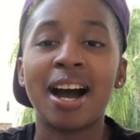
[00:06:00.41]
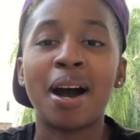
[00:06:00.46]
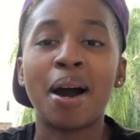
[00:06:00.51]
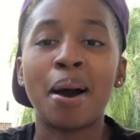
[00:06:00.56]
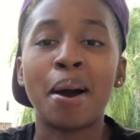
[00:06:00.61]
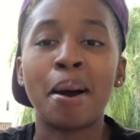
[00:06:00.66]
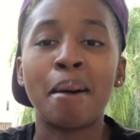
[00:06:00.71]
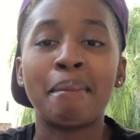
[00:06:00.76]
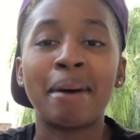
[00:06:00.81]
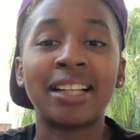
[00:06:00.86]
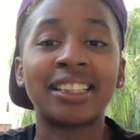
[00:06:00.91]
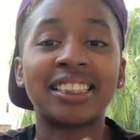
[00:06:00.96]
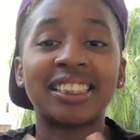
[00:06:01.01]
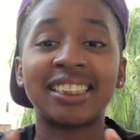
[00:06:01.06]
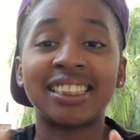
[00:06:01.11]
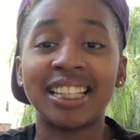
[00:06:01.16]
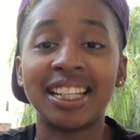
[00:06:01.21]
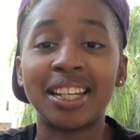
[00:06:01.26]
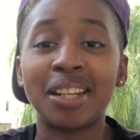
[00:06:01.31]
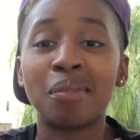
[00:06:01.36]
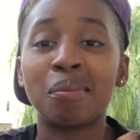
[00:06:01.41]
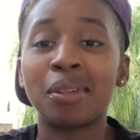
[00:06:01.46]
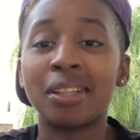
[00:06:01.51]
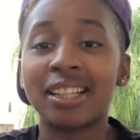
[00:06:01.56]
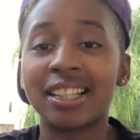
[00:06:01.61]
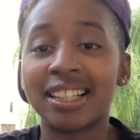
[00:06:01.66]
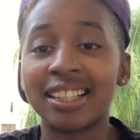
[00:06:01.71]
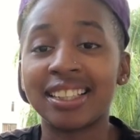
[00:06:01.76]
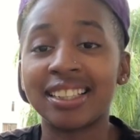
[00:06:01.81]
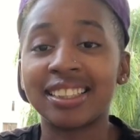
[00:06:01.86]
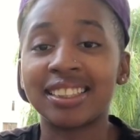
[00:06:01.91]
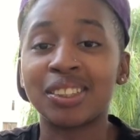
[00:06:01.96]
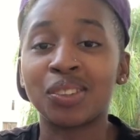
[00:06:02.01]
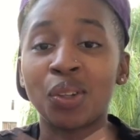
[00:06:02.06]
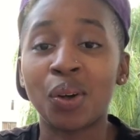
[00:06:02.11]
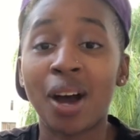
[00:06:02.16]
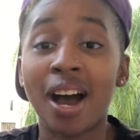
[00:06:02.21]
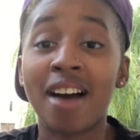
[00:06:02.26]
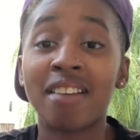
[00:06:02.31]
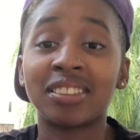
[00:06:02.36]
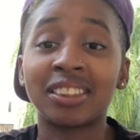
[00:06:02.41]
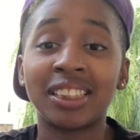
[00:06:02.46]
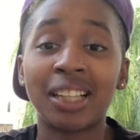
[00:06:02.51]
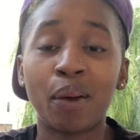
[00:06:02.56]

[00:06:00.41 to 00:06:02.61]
I just did it because, obviously I